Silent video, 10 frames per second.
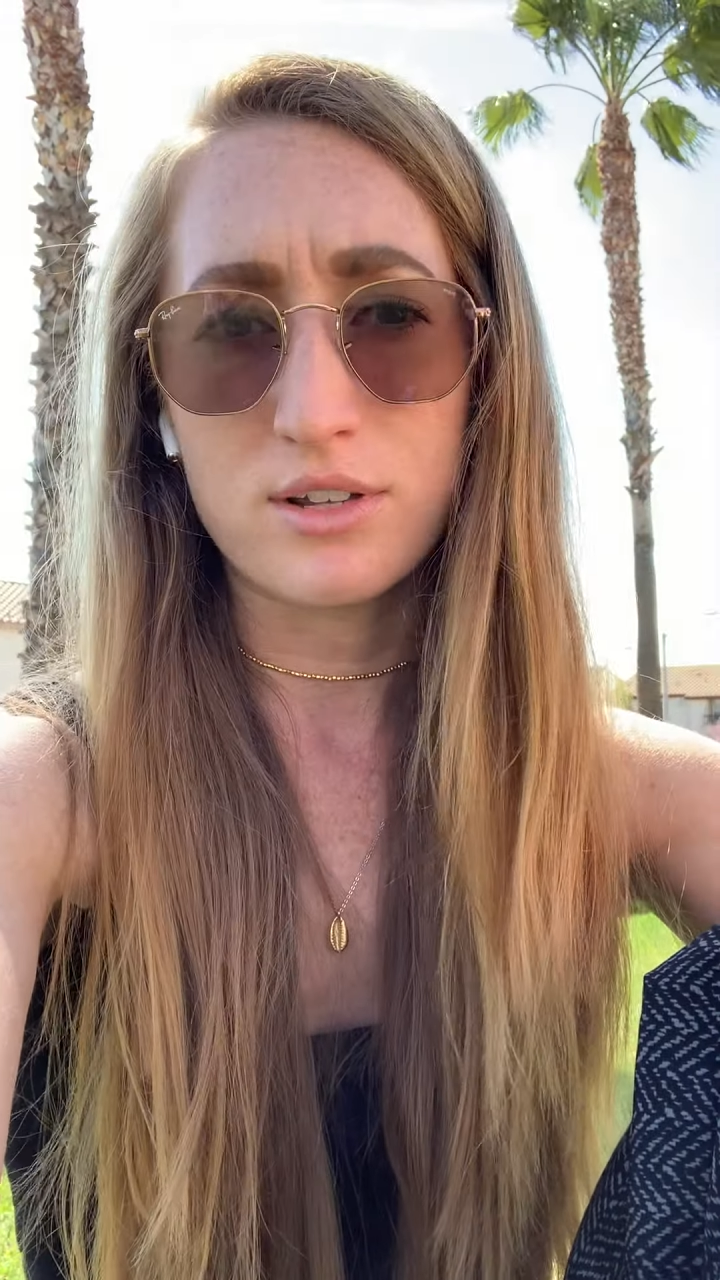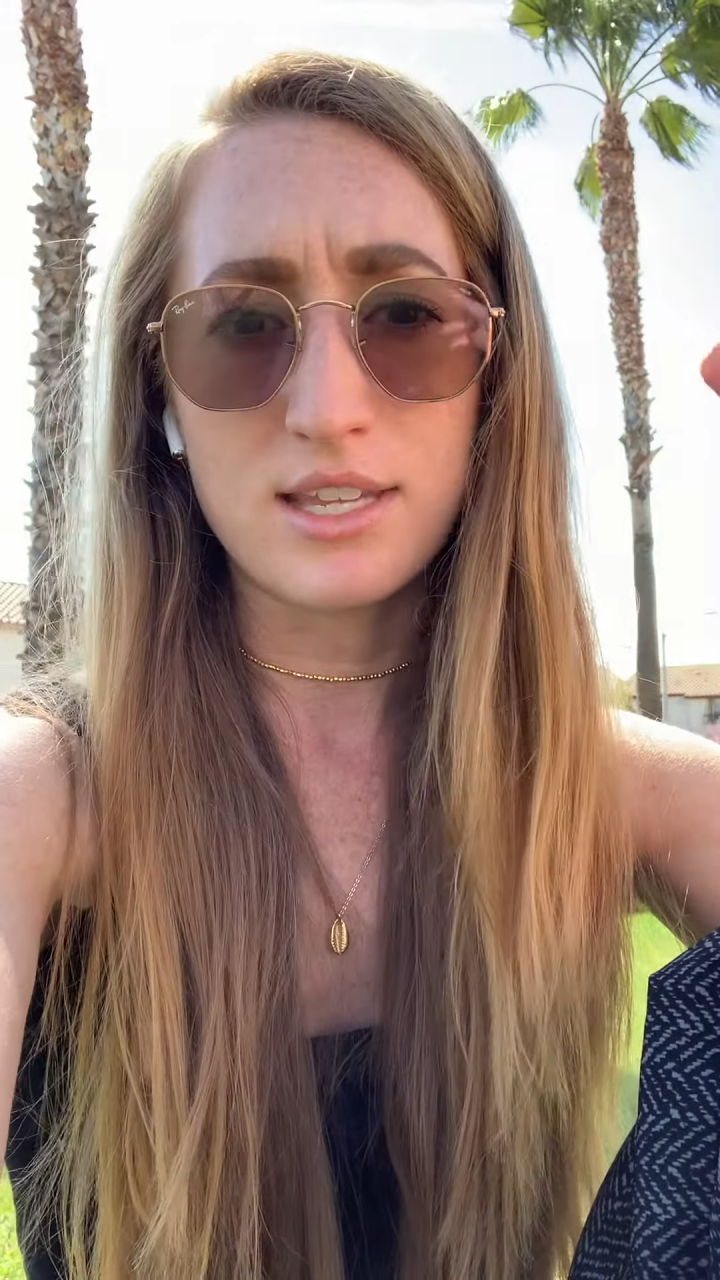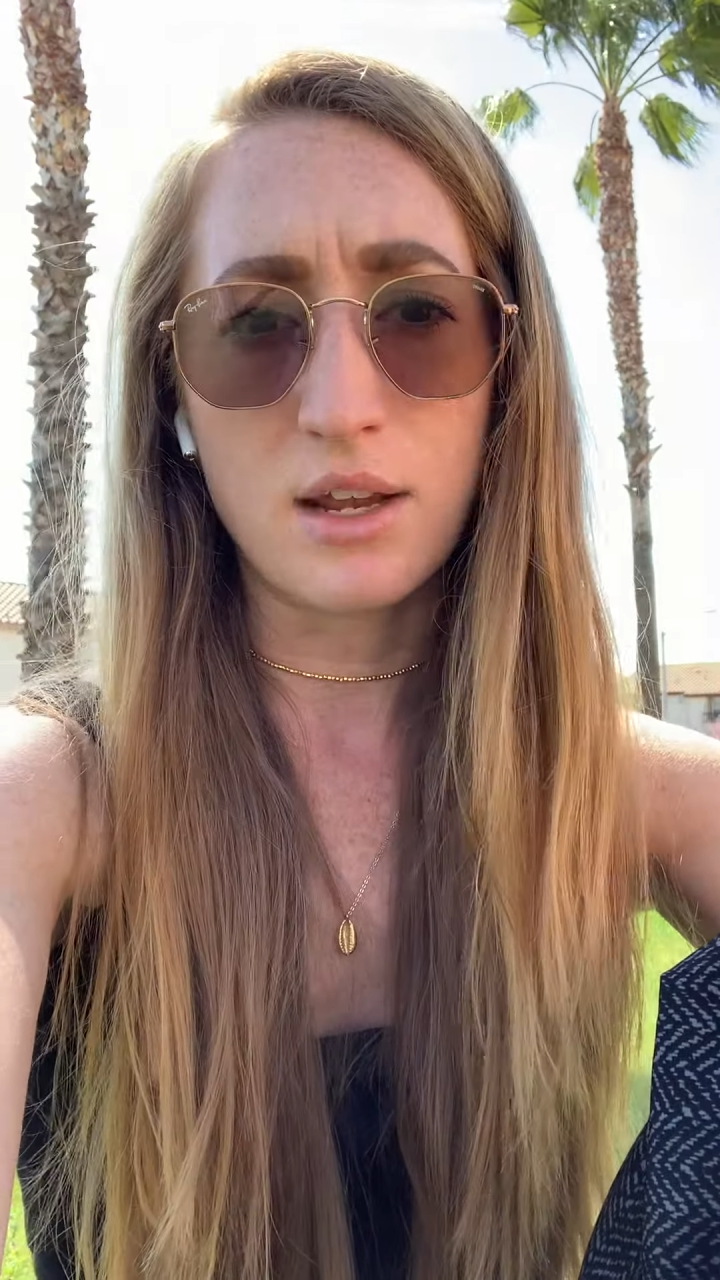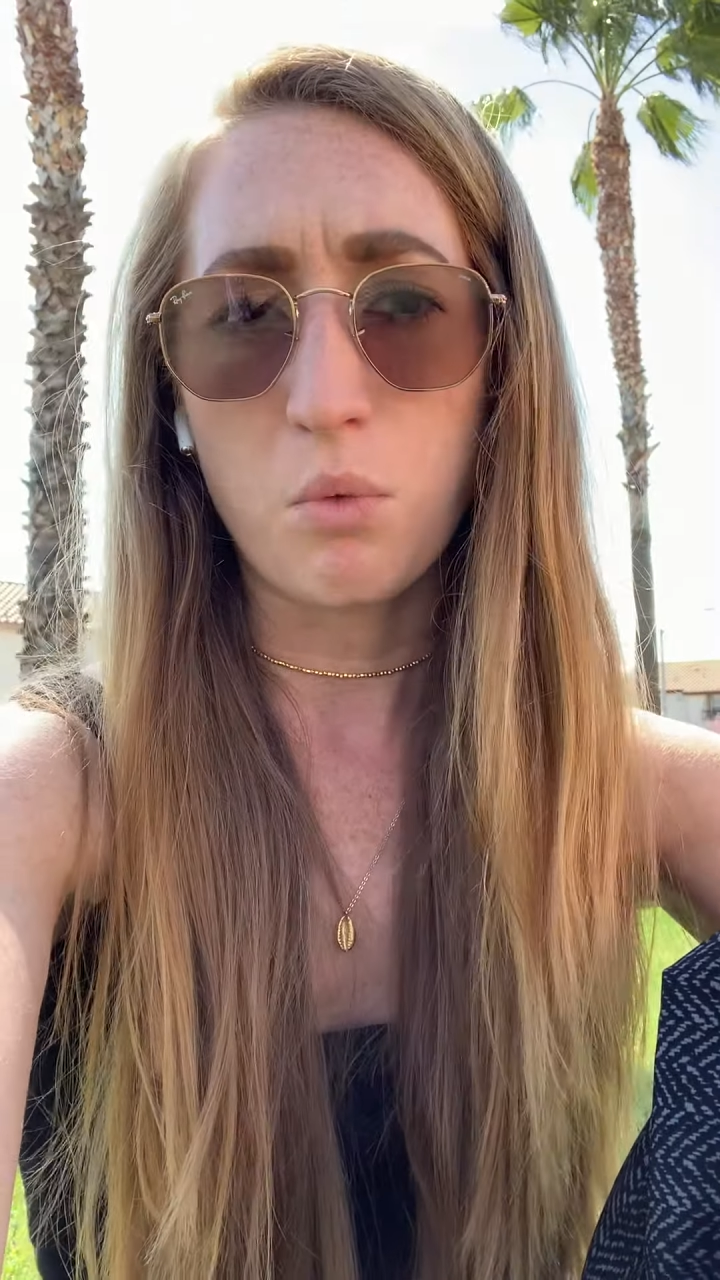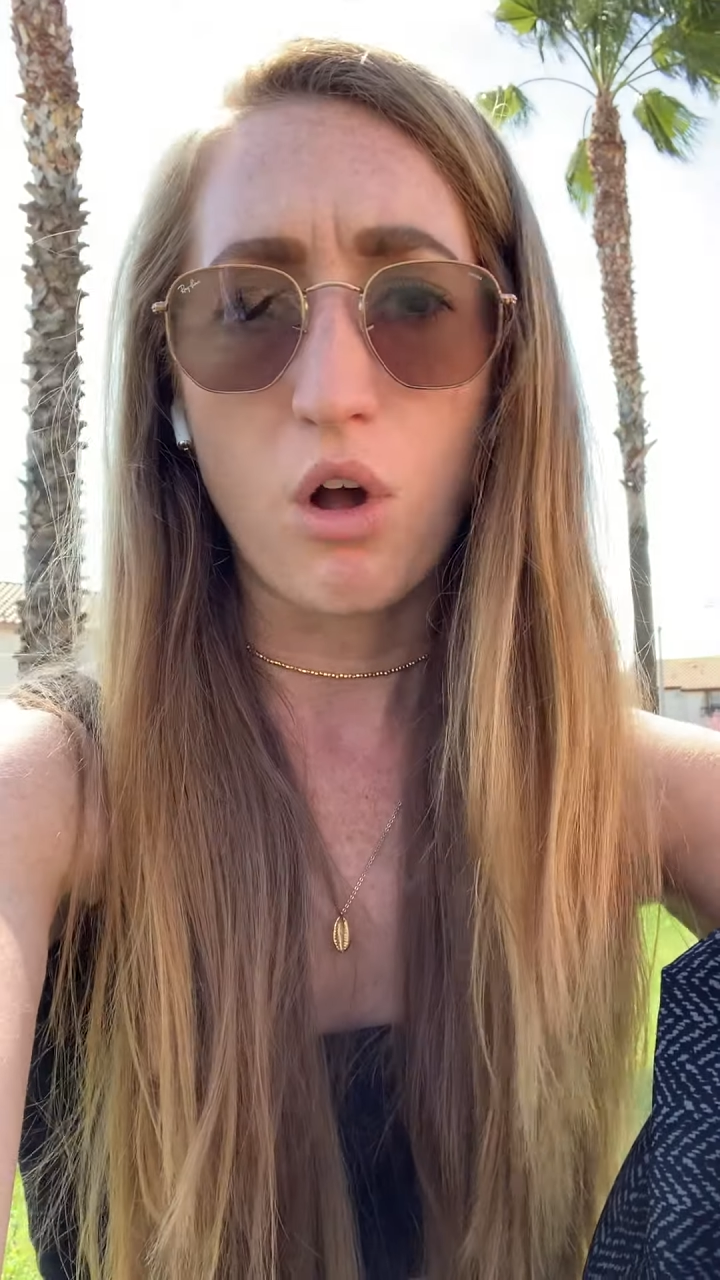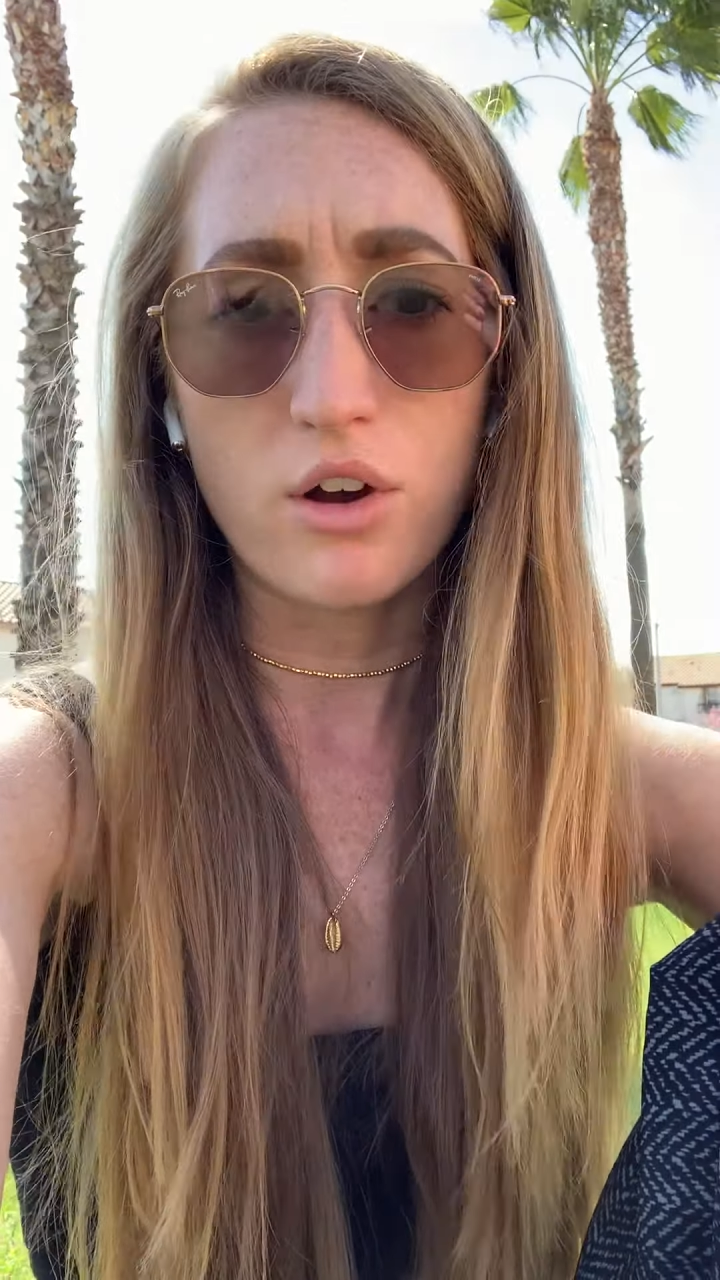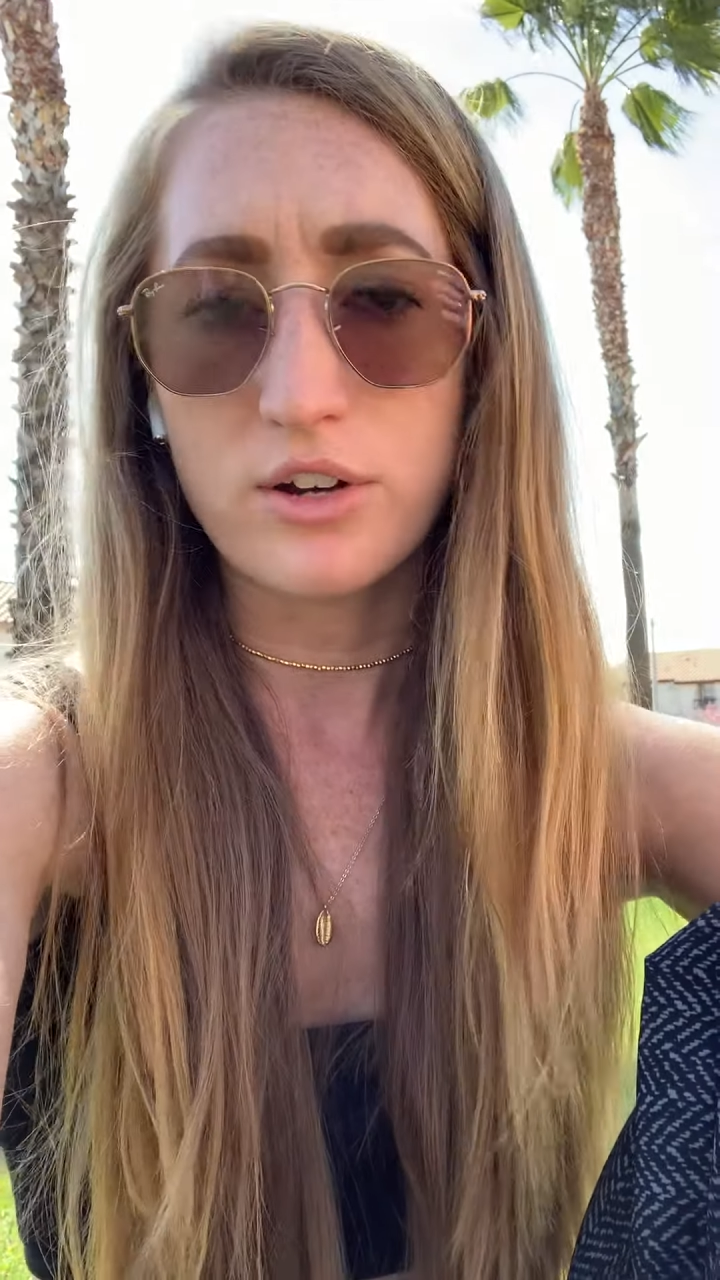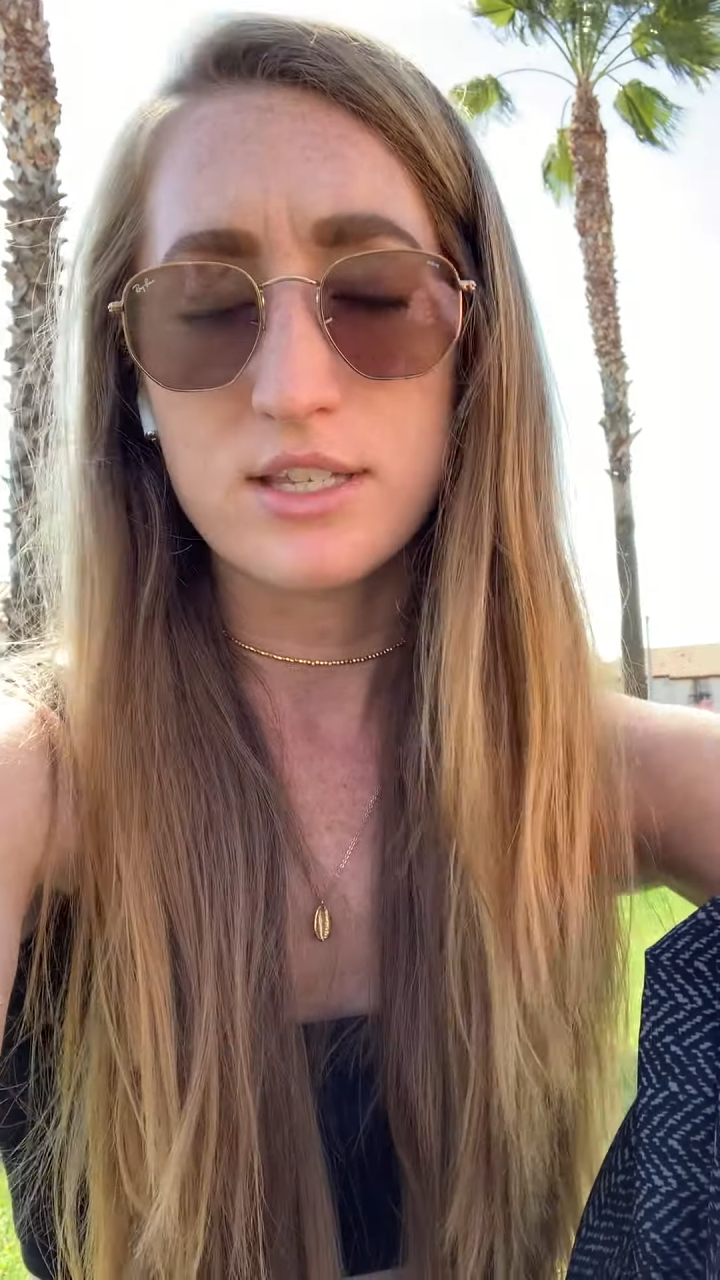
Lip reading: sidewalk or